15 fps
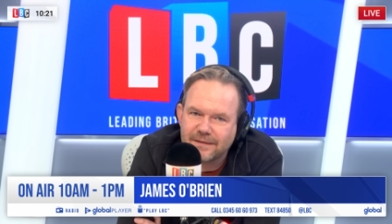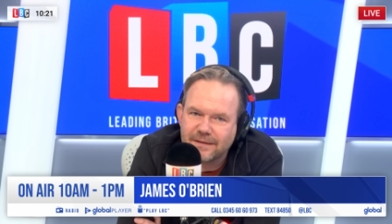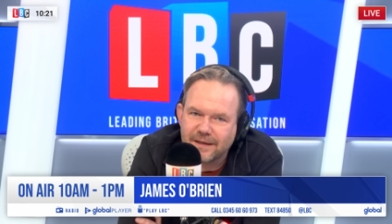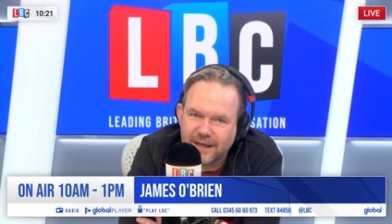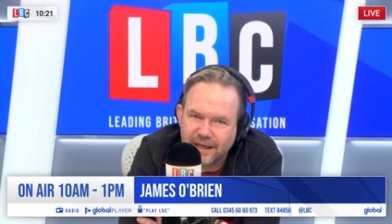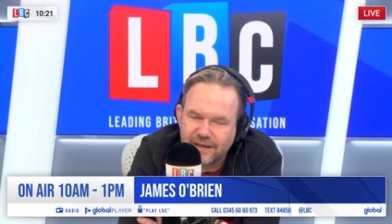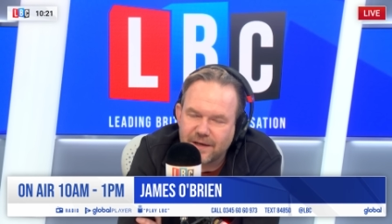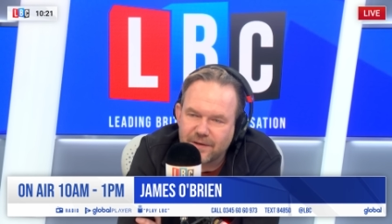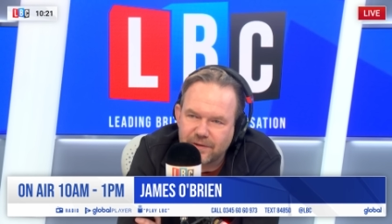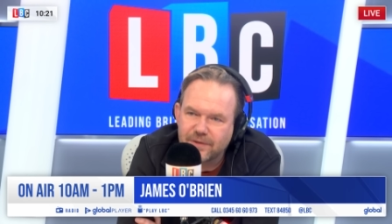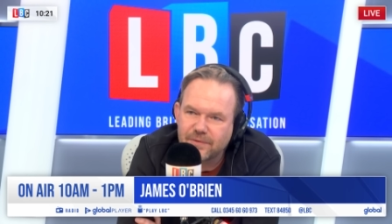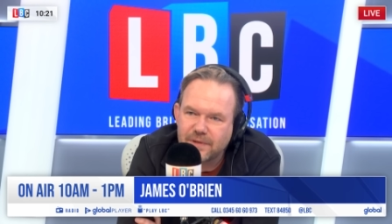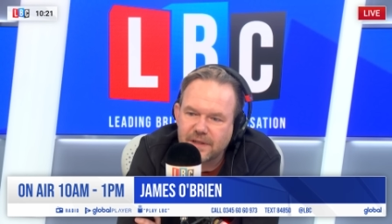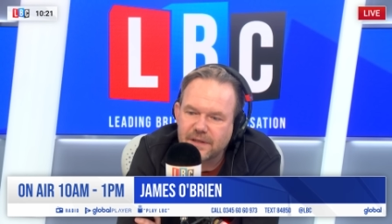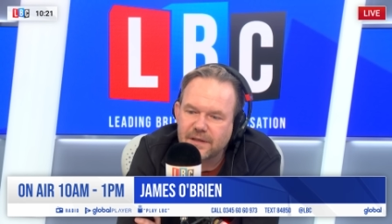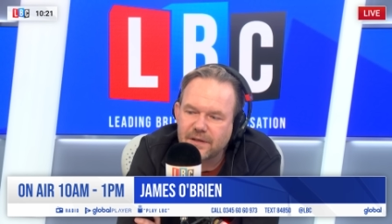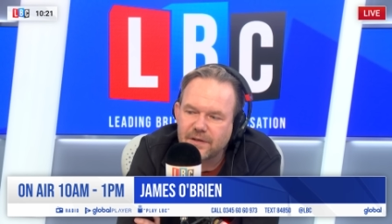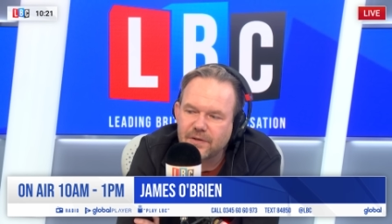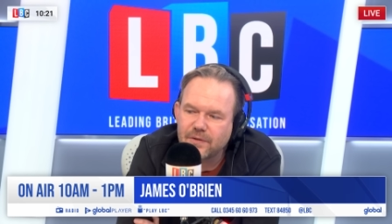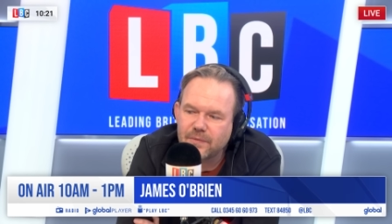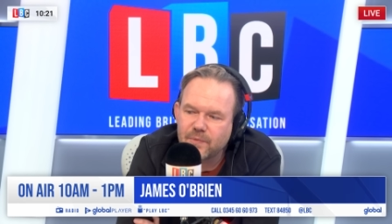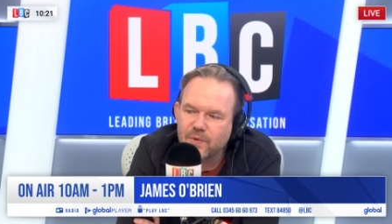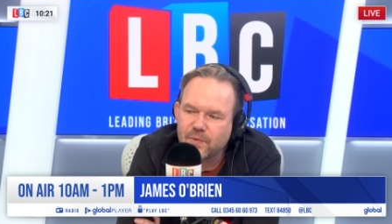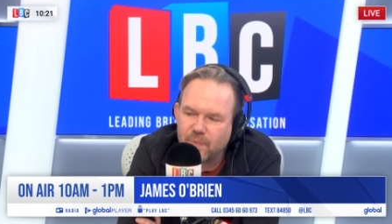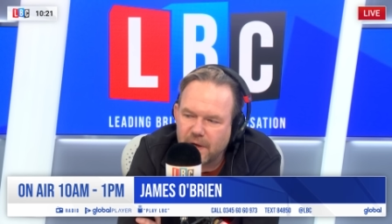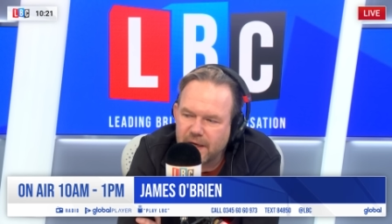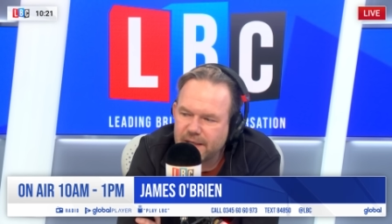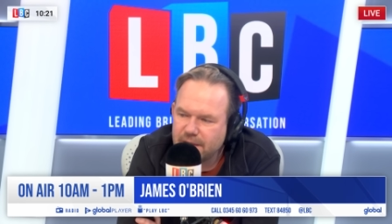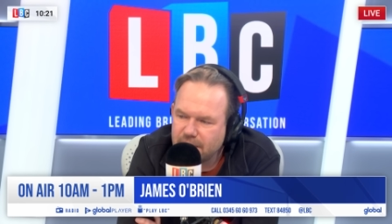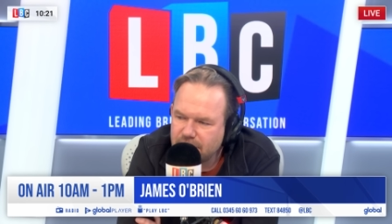an adult who didn't do more.
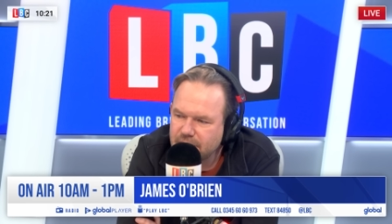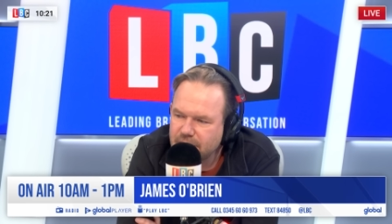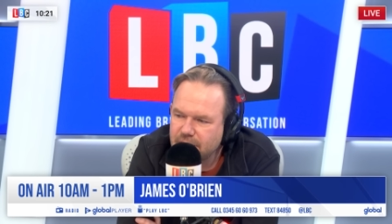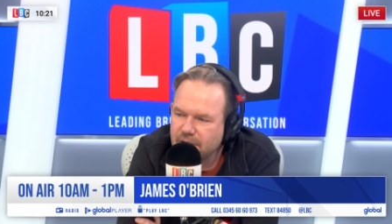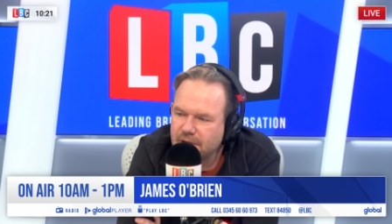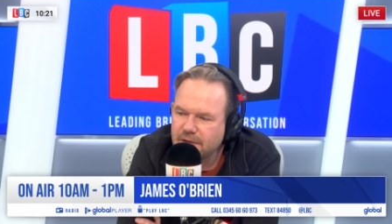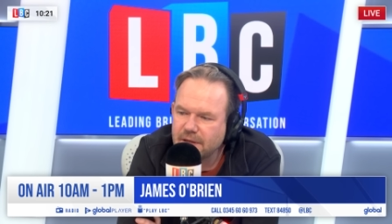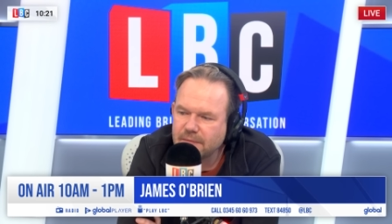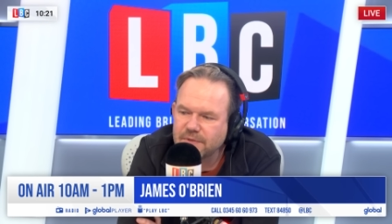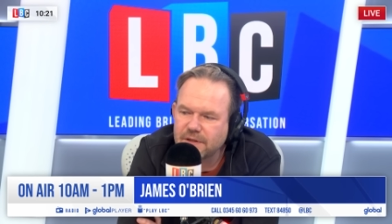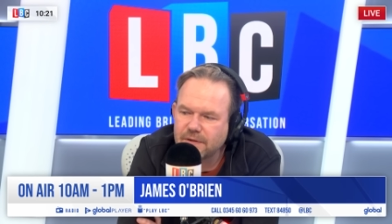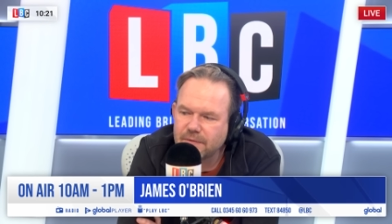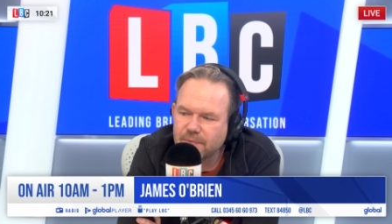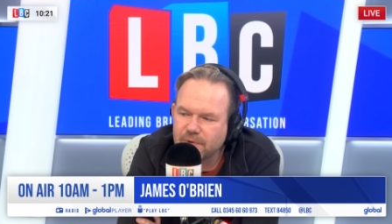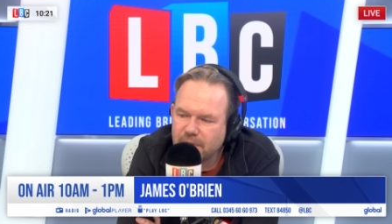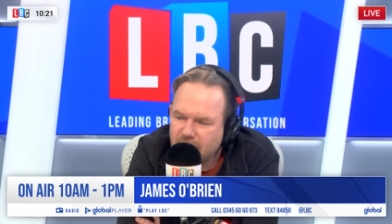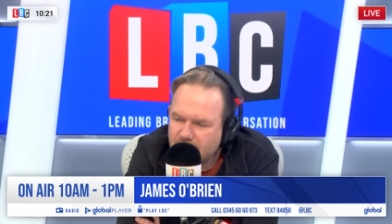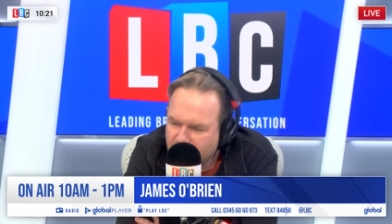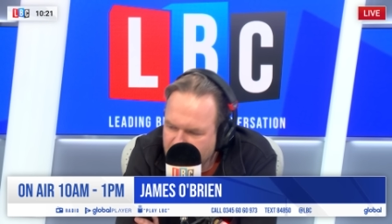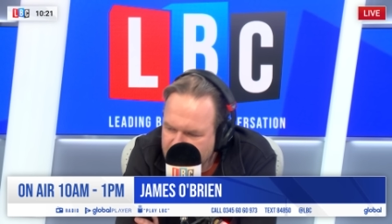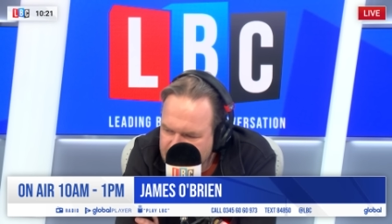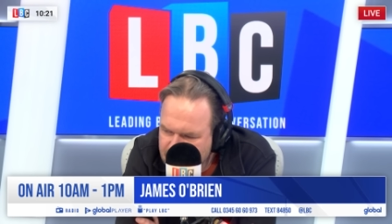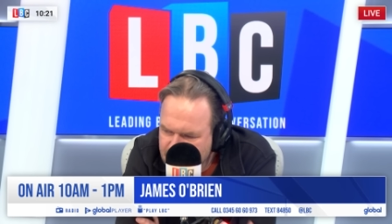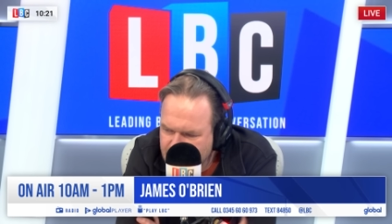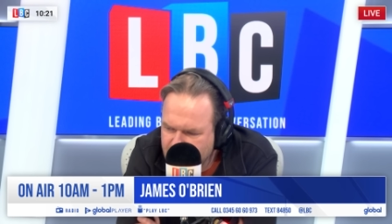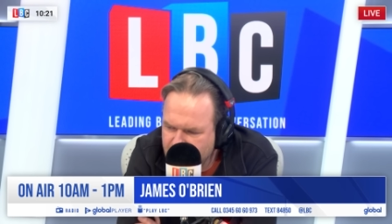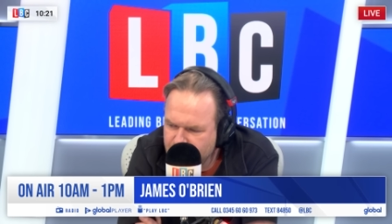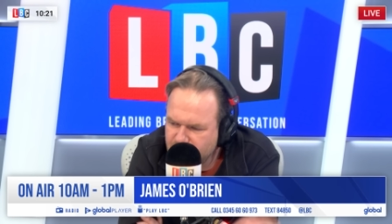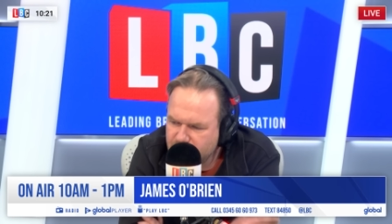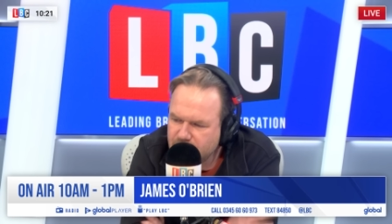Why don't the grown ups do more? I didn't
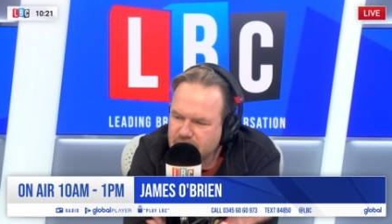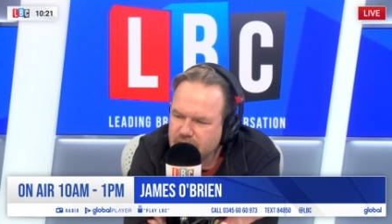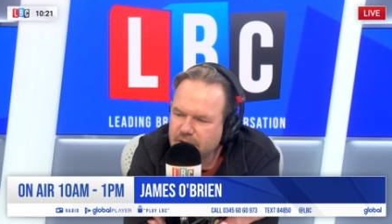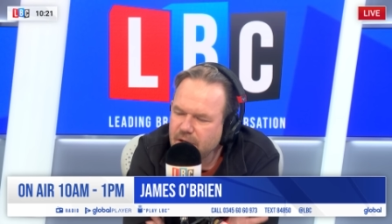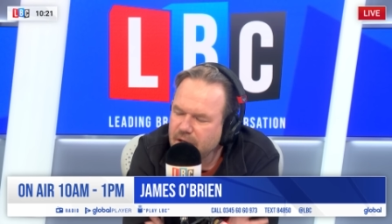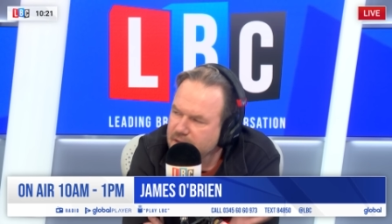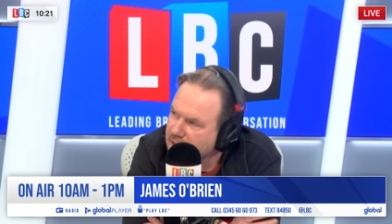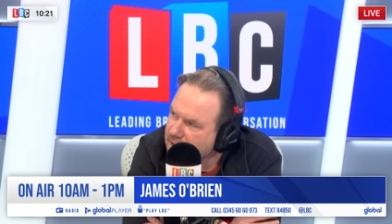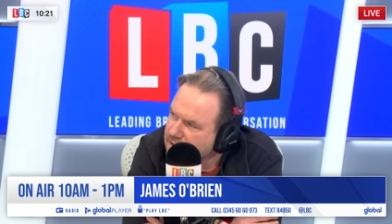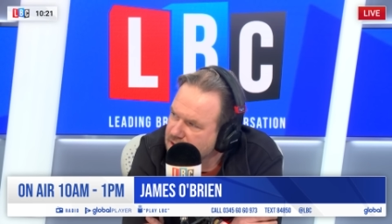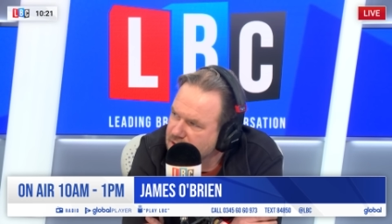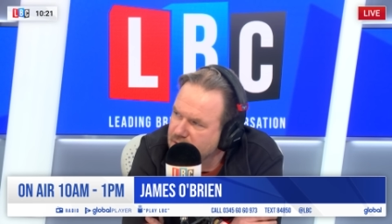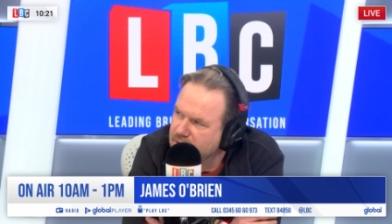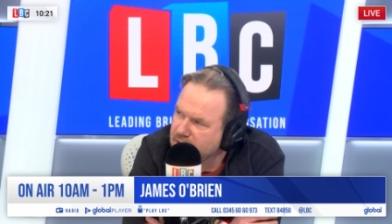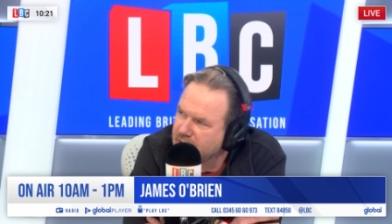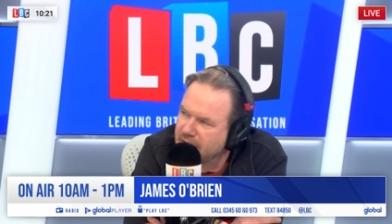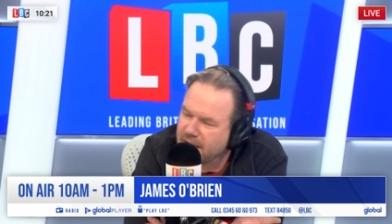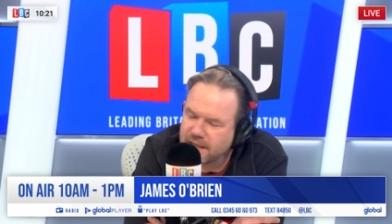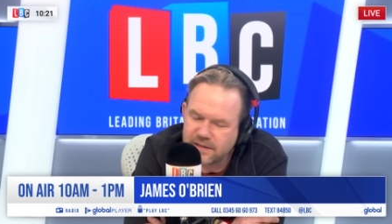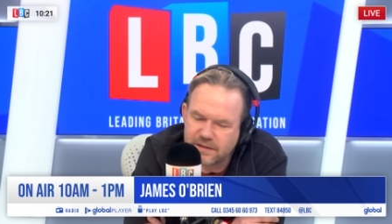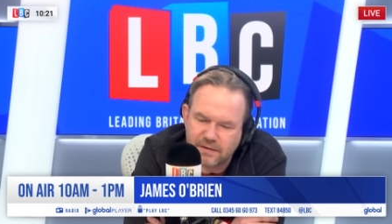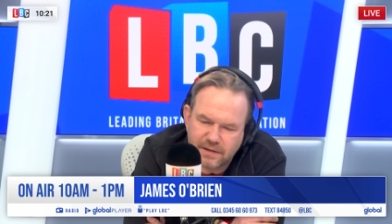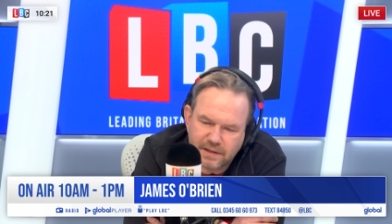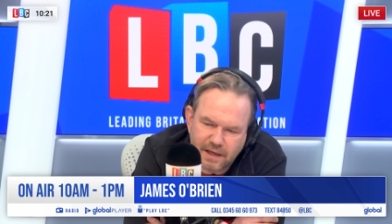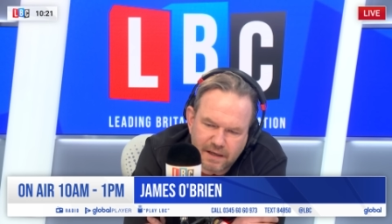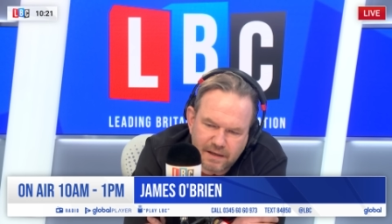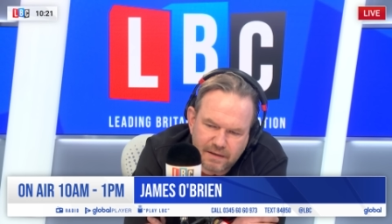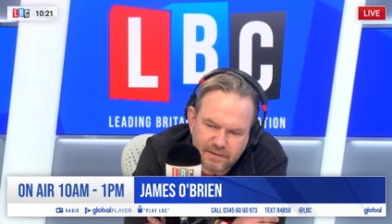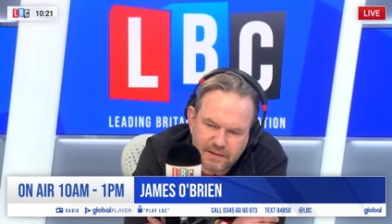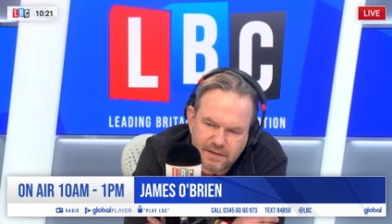come across, and the, the other story I had, sorry, I
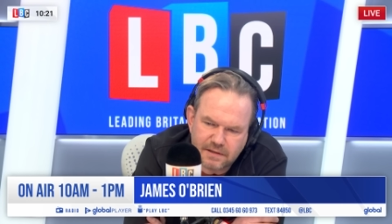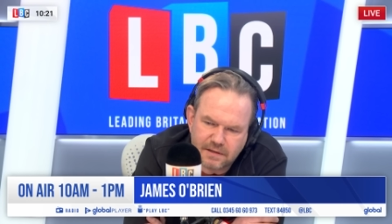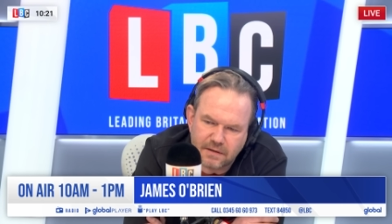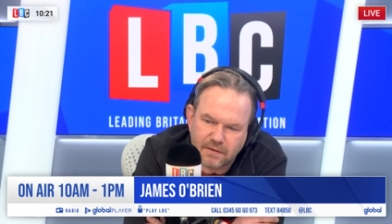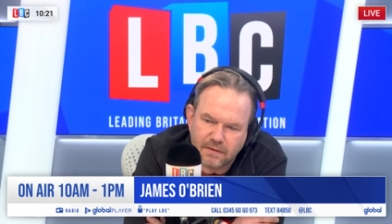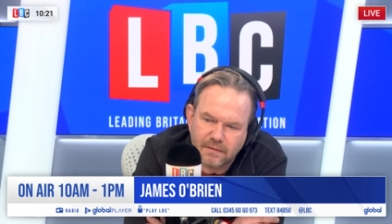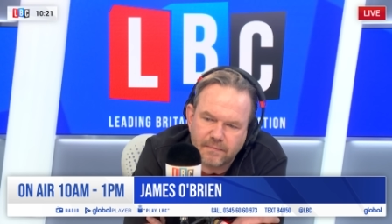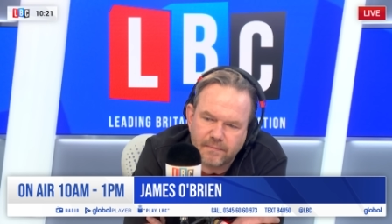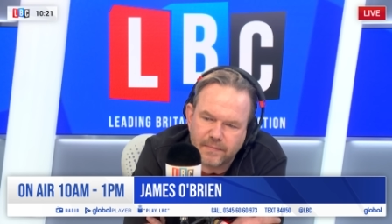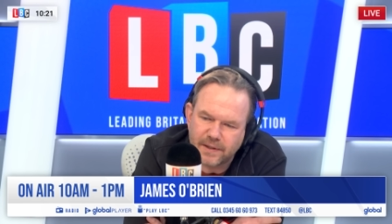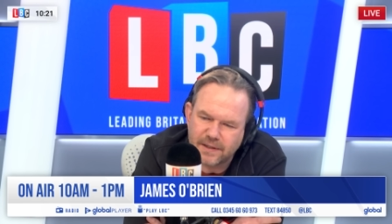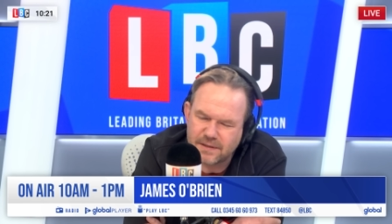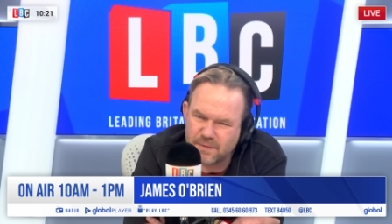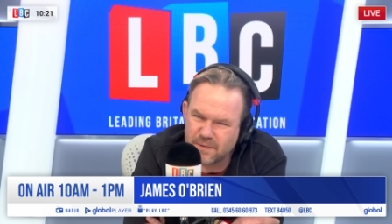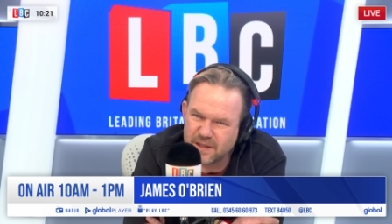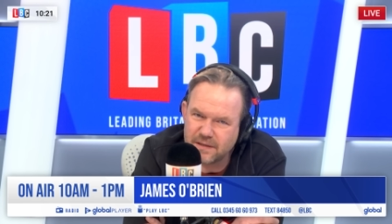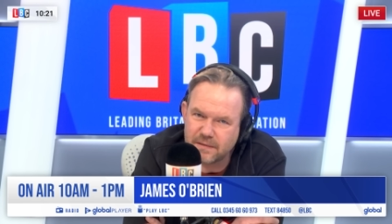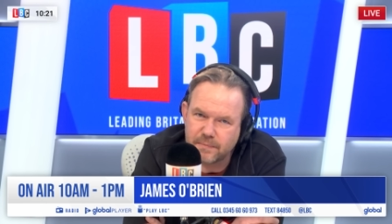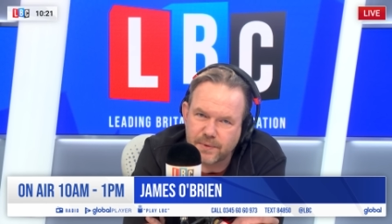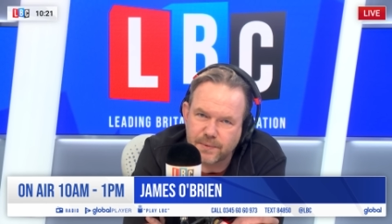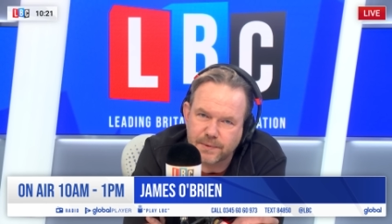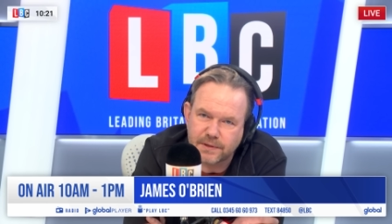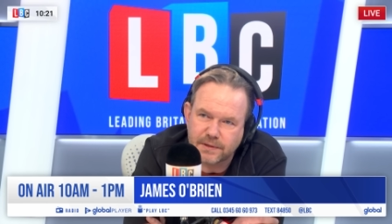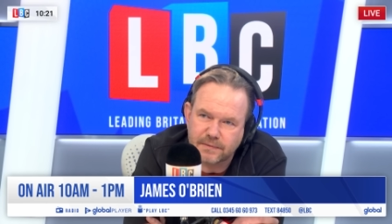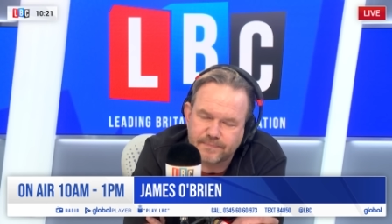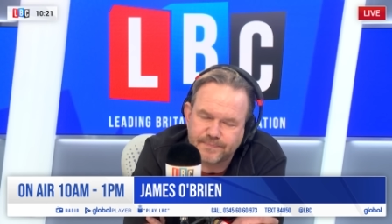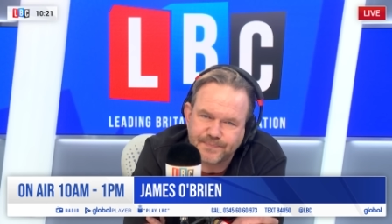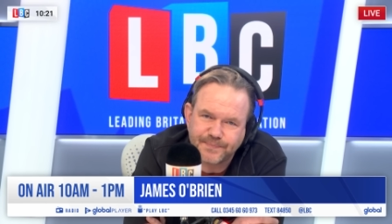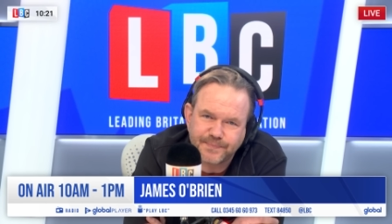know this is long, but it's quite important.